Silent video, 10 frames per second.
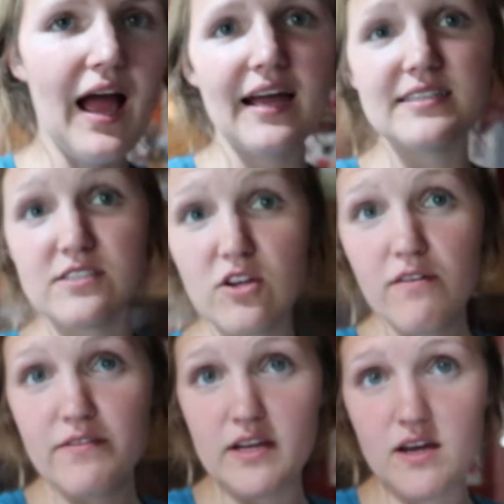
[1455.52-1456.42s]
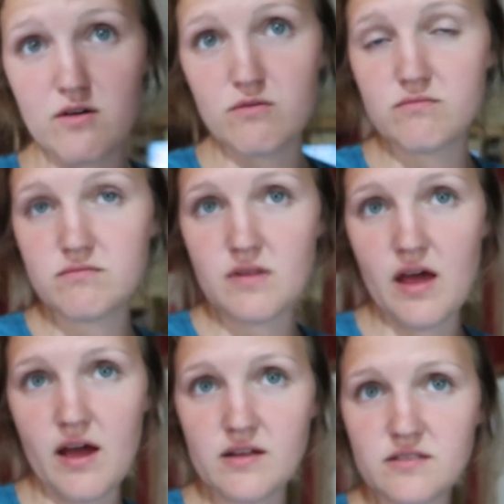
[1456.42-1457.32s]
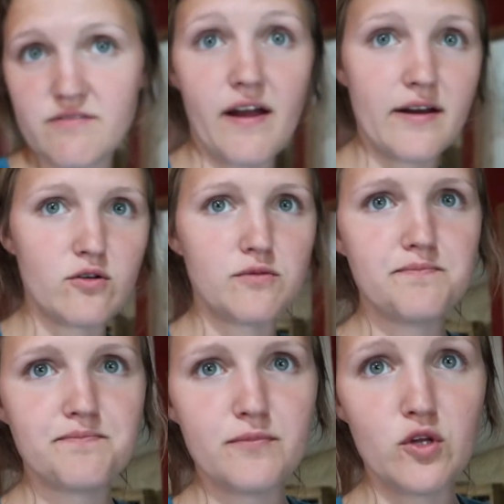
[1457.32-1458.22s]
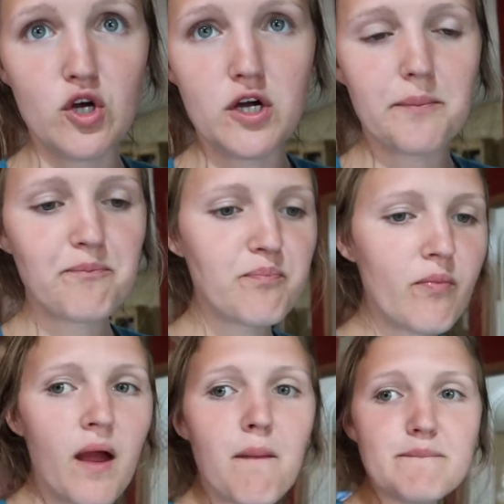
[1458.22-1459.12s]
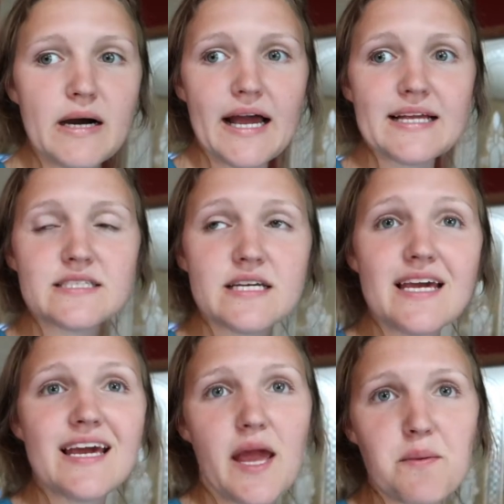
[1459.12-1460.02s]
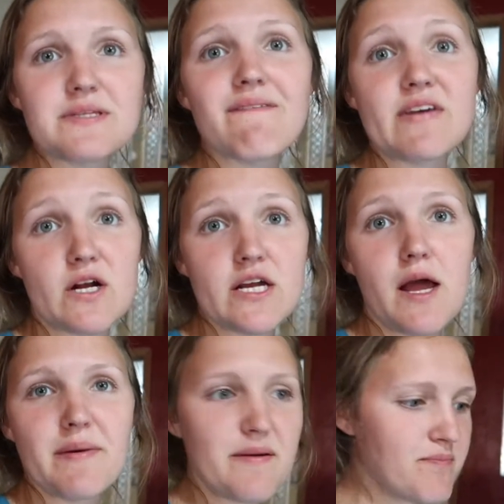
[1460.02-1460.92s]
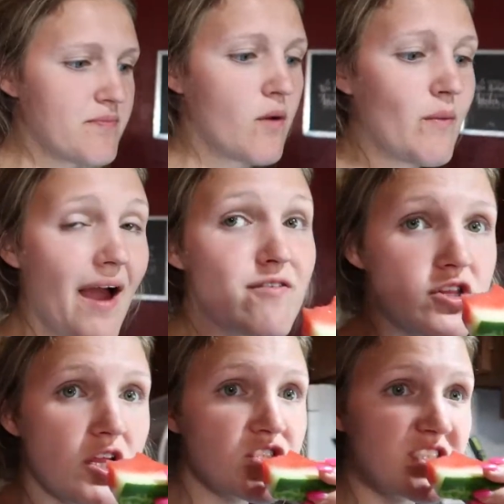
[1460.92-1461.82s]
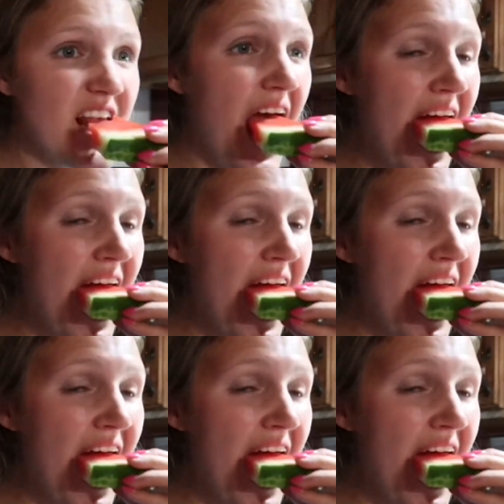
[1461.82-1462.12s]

I did not video that, the final look, but it was very yummy. We have our lunches.